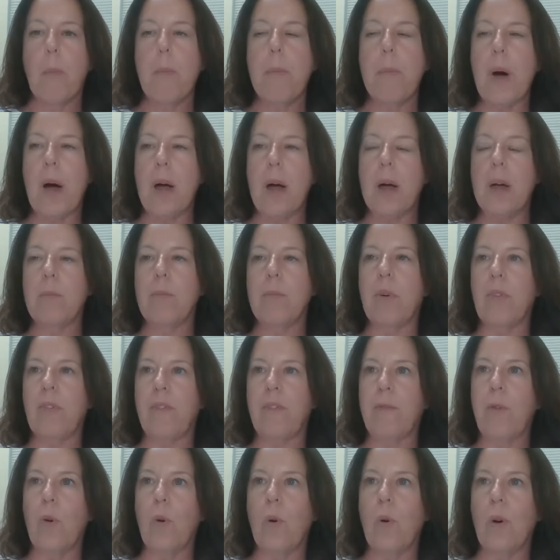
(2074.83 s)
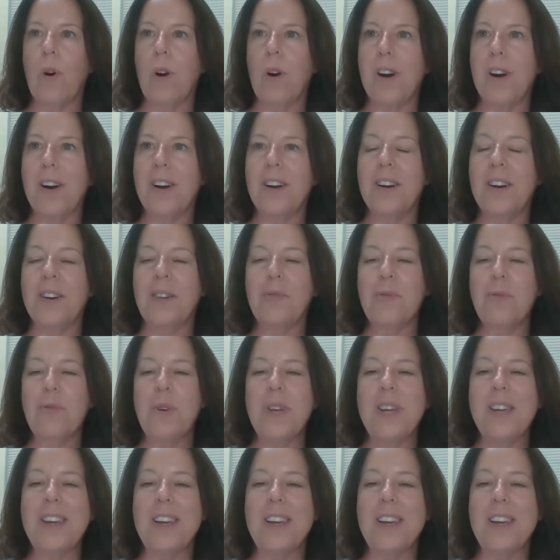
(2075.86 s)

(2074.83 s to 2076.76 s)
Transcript: but before we